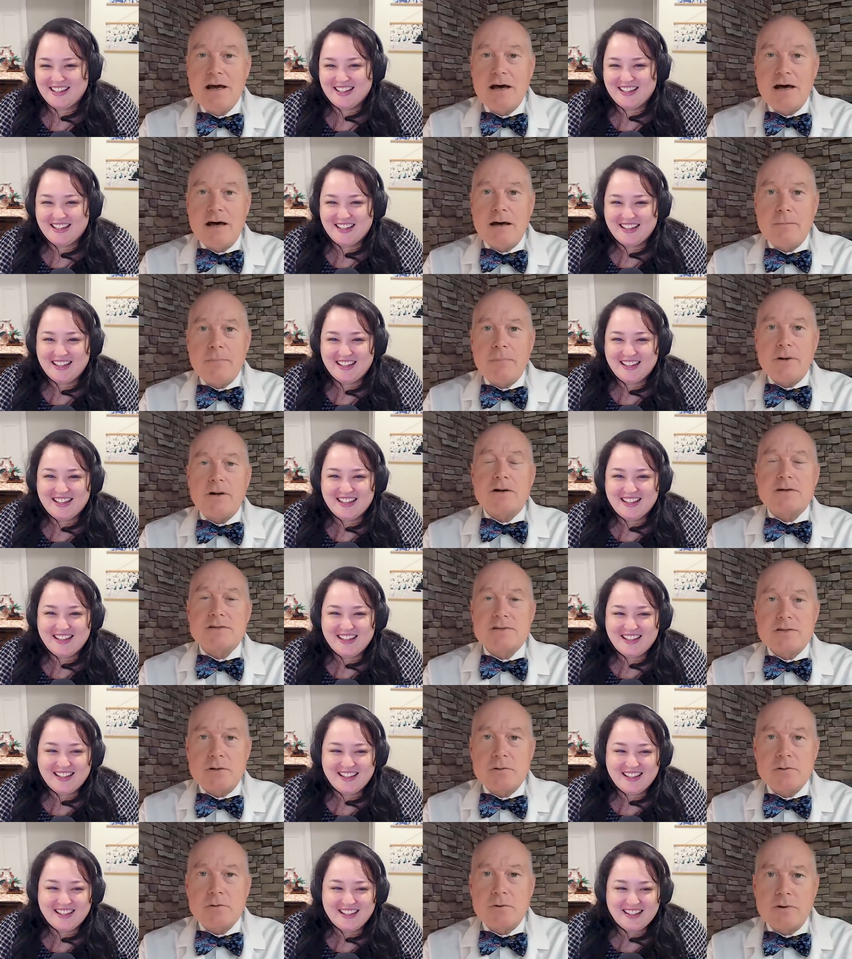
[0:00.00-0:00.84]
Speaker 1: um, but
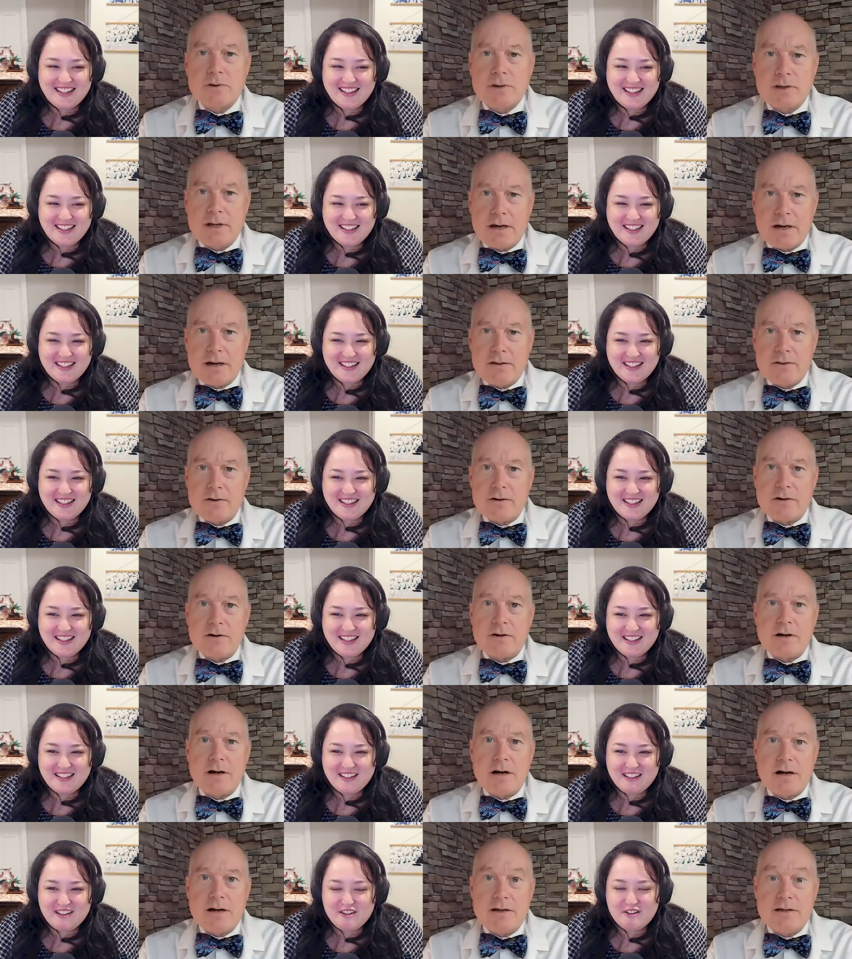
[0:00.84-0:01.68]
also the
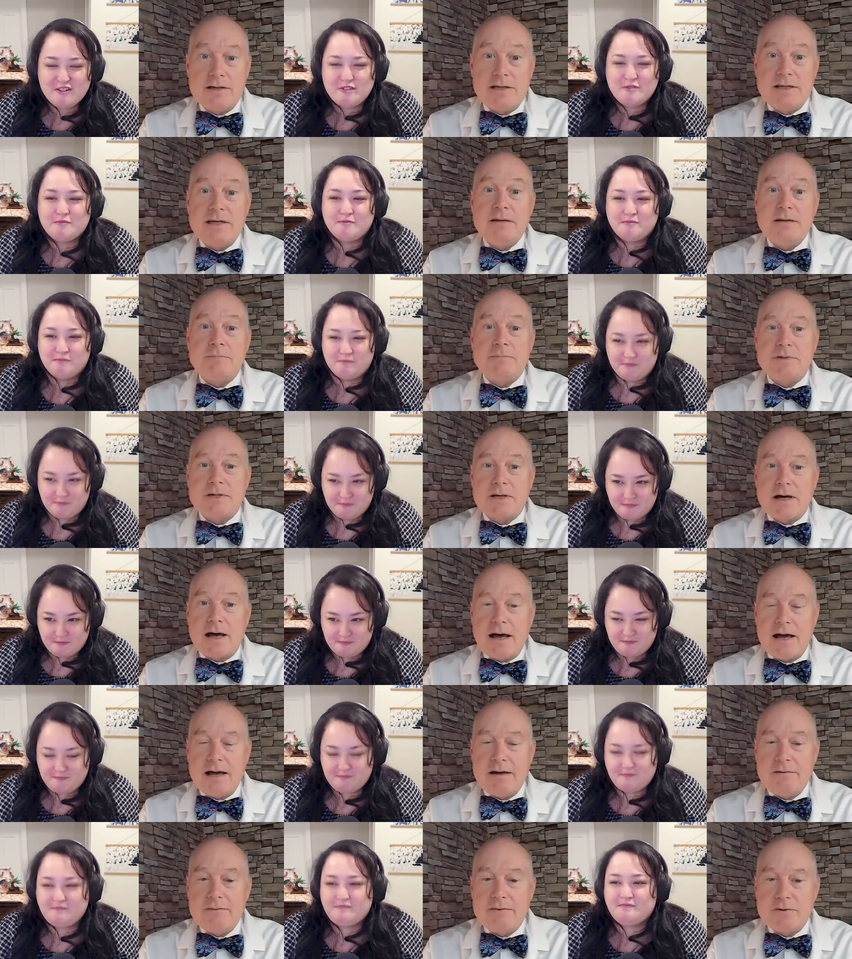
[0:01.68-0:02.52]
other uh, deep
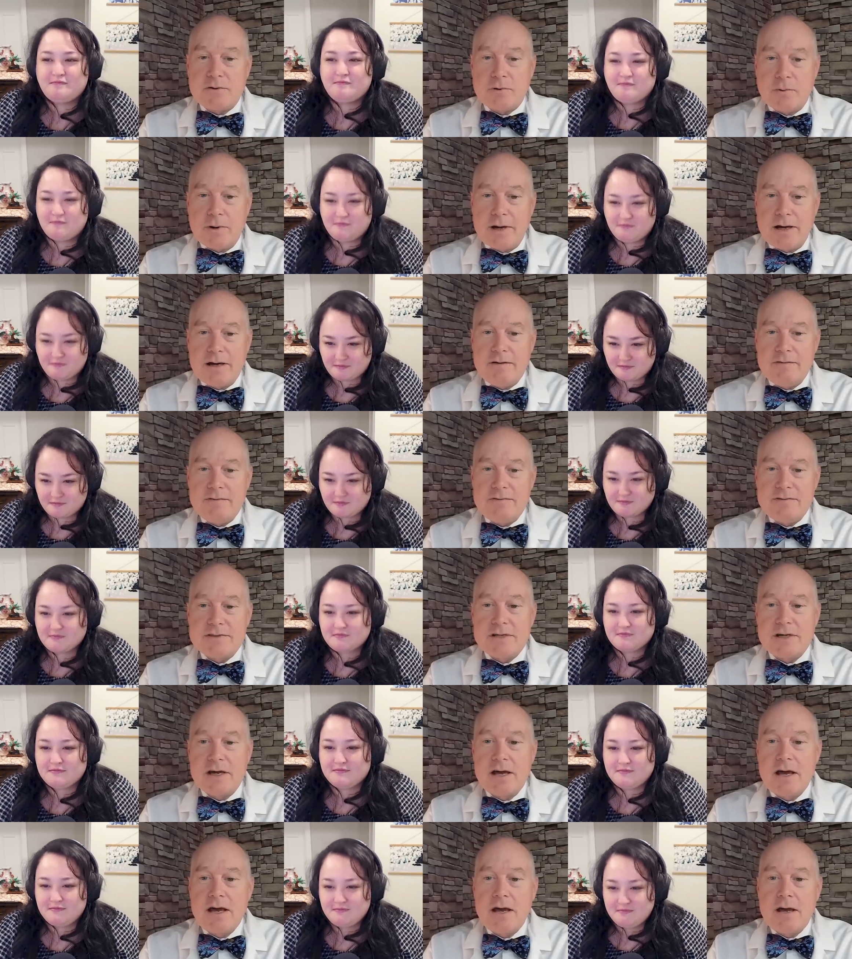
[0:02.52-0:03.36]
dive
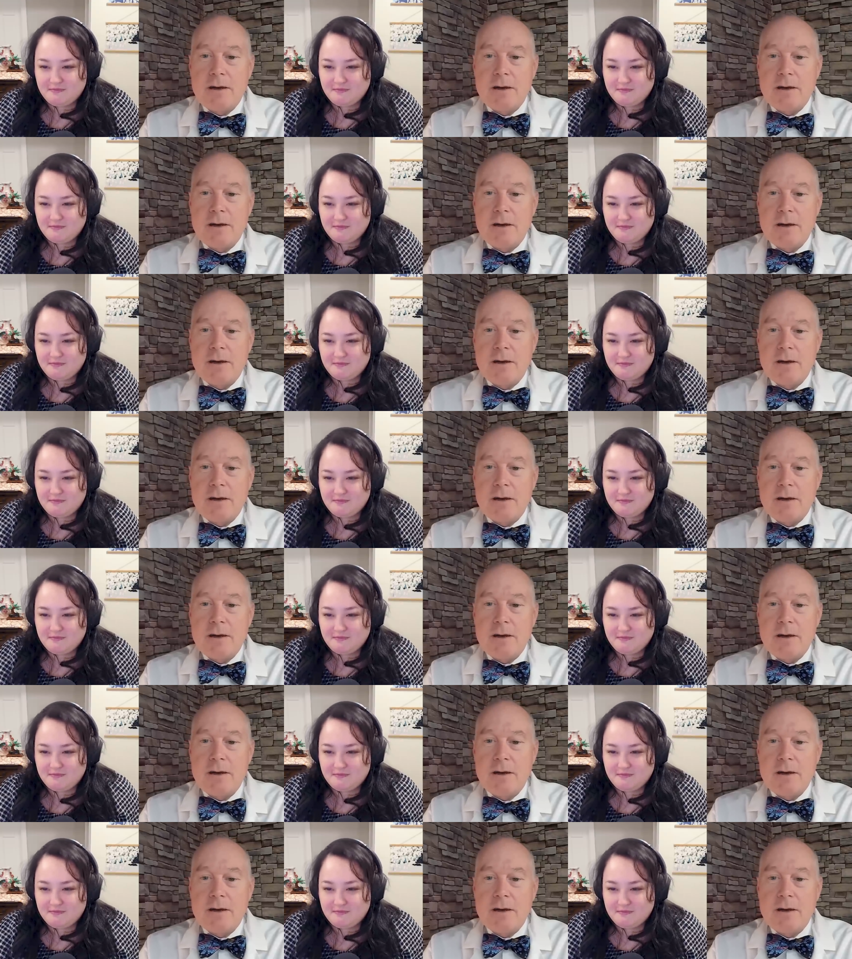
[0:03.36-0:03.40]
TWIVs.